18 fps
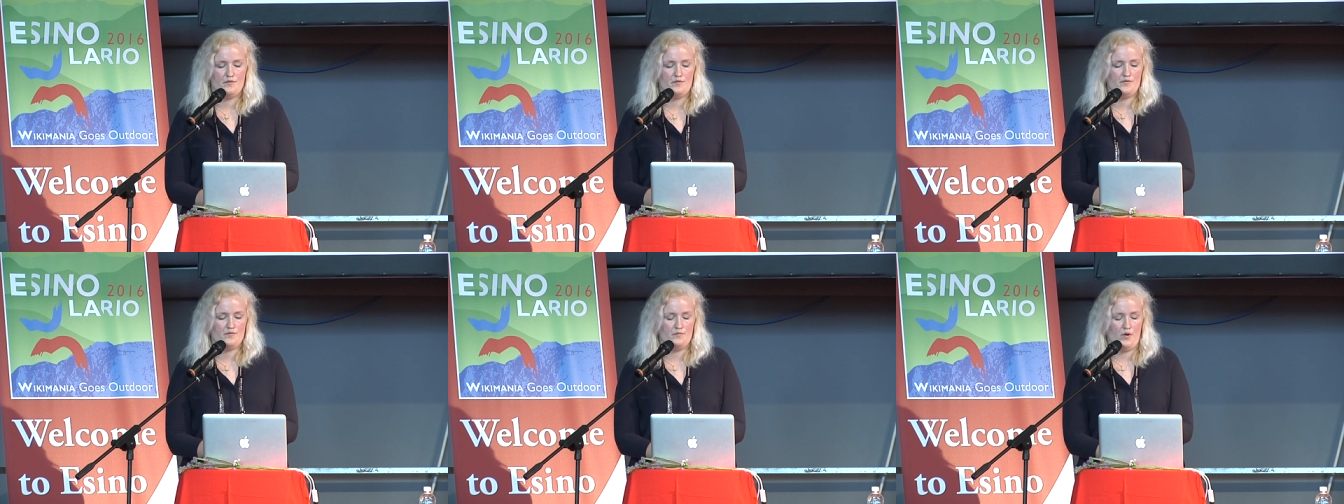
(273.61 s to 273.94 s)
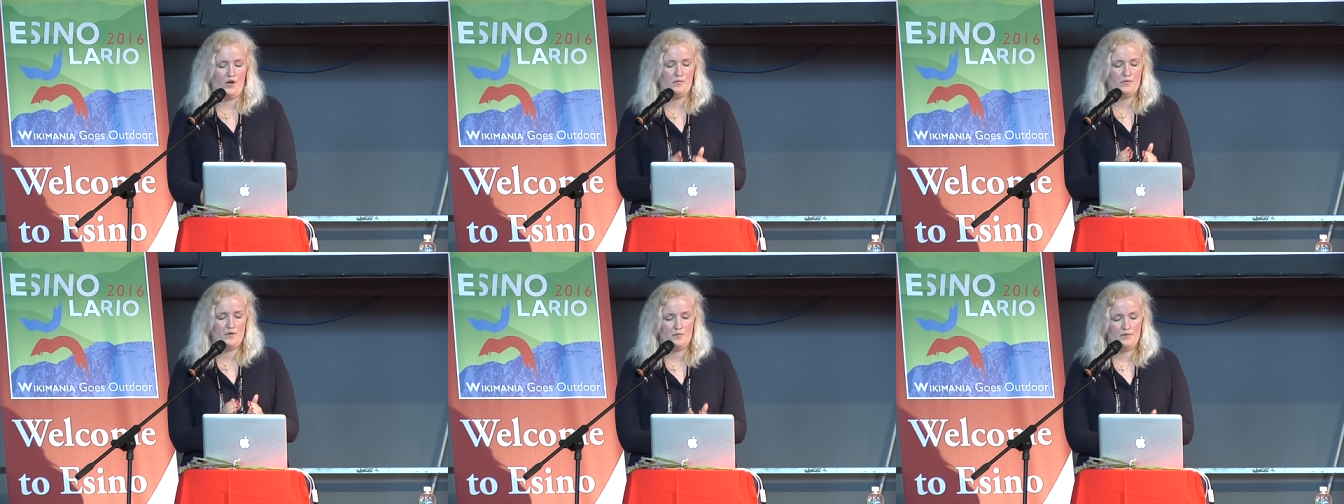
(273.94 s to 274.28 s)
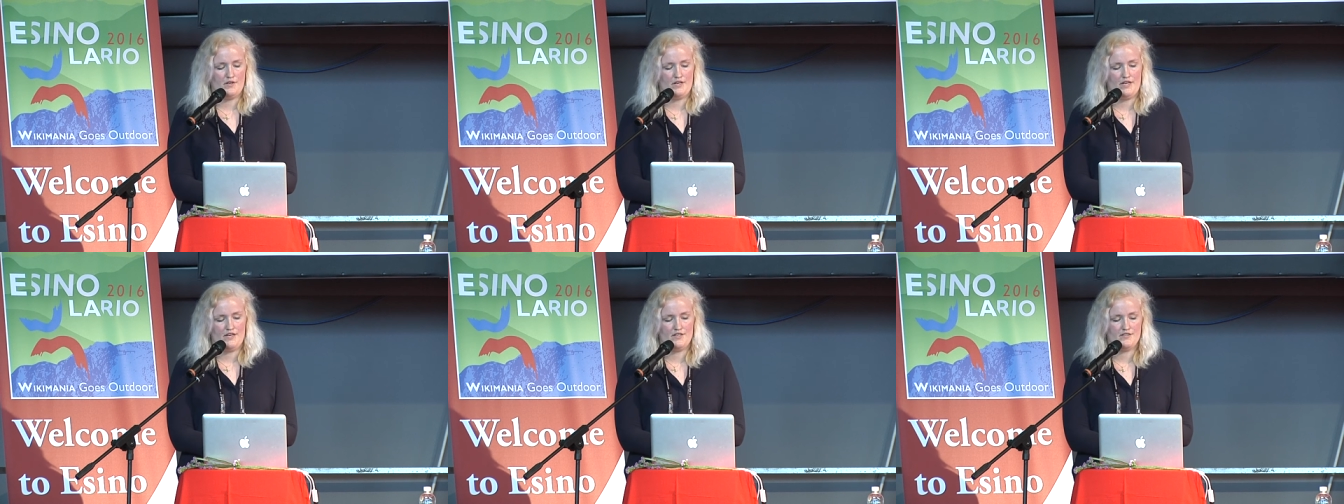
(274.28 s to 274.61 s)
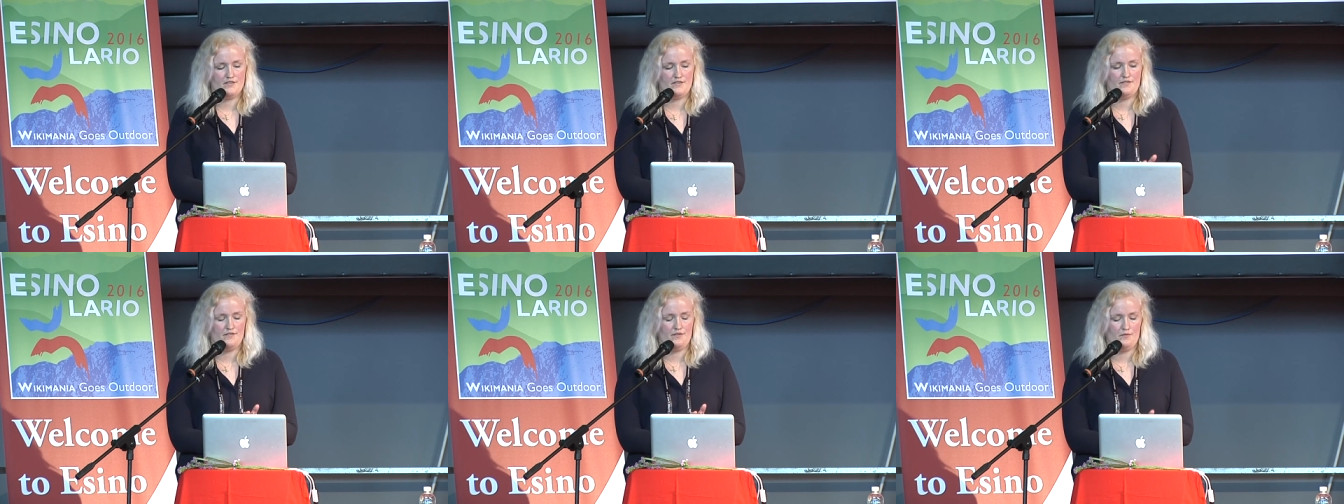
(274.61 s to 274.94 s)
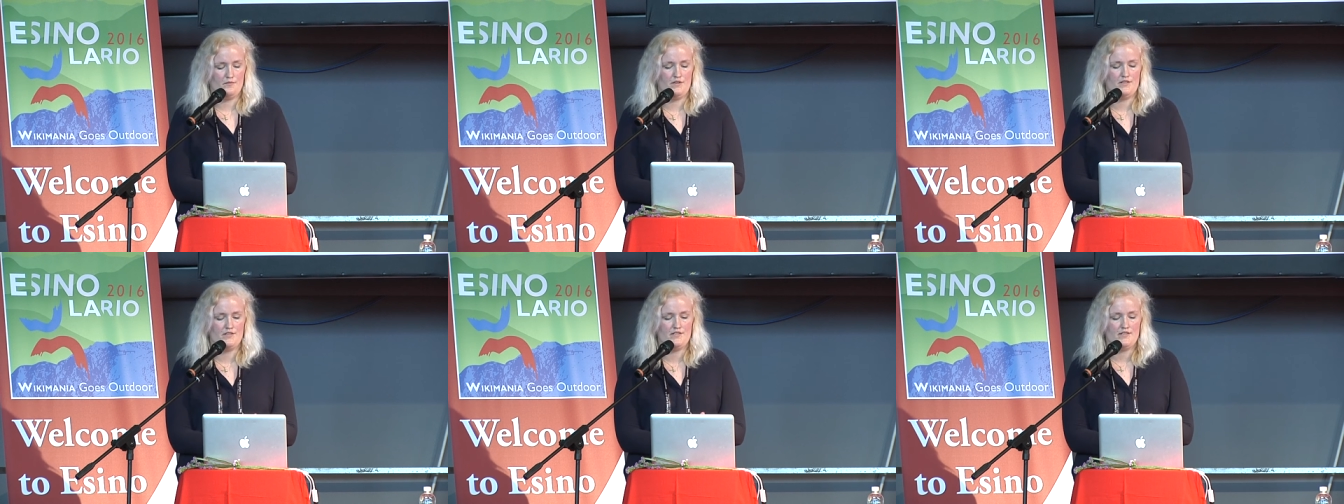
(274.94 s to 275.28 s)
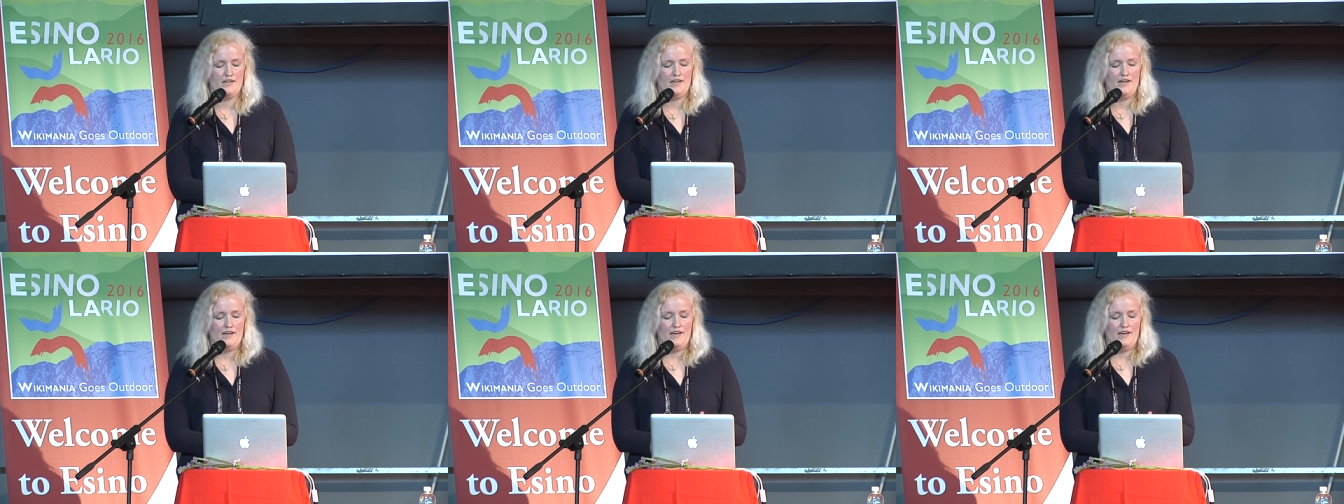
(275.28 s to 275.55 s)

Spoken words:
with small populations in which